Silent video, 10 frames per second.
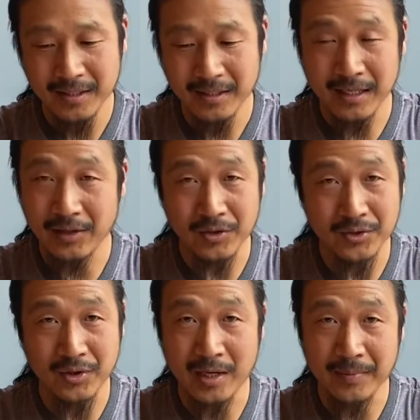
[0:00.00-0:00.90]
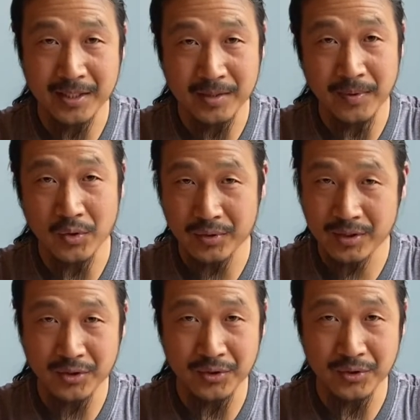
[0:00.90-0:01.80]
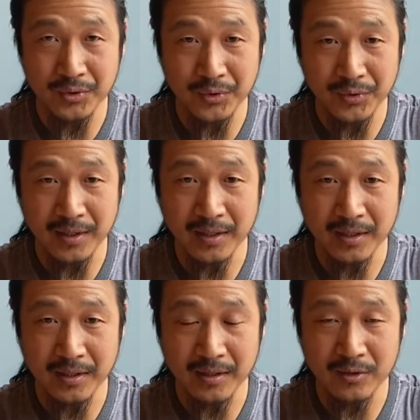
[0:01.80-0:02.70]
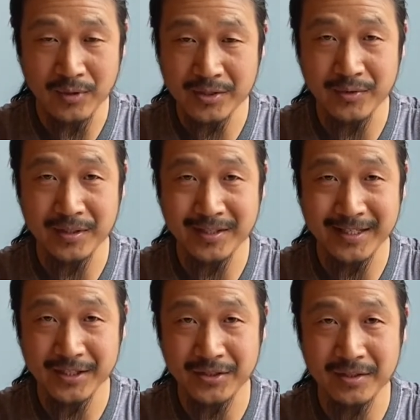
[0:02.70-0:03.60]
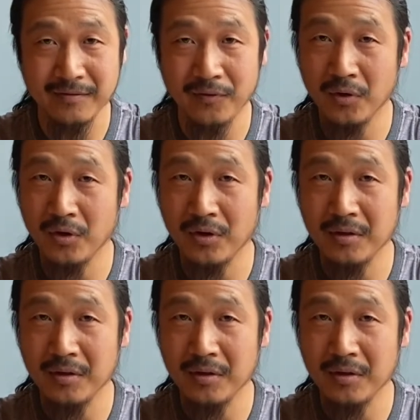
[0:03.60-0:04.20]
And also, I'm exposed to the restaurant kitchen for